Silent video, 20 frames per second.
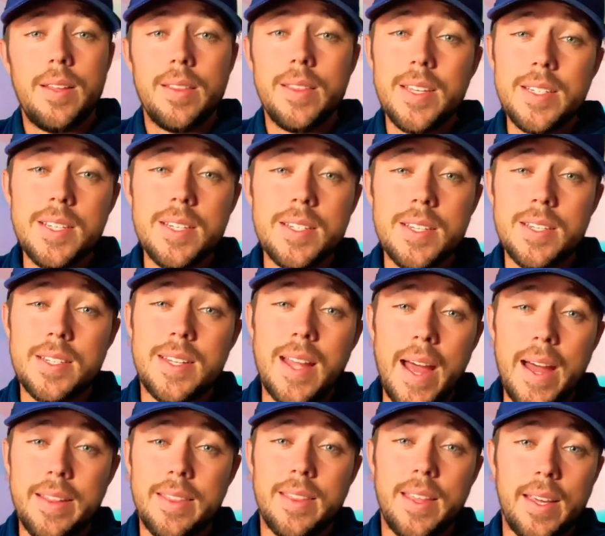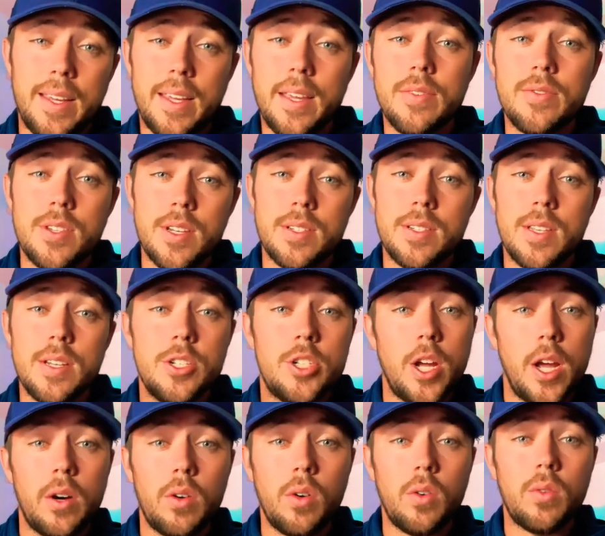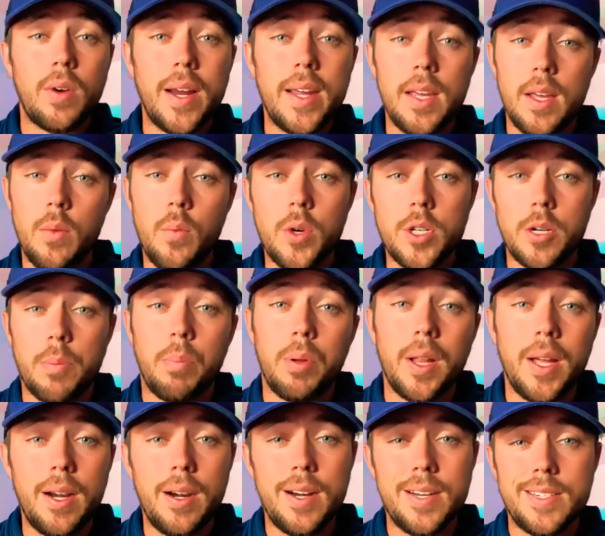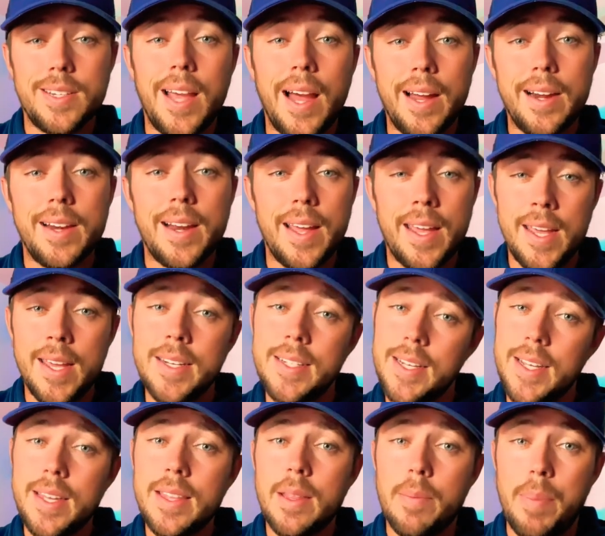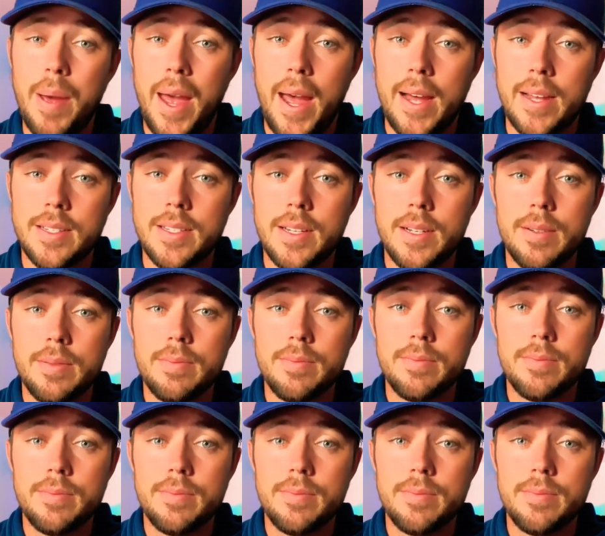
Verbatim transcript: This is a stat that gives us the general rate in which a player has gotten a hit in the past.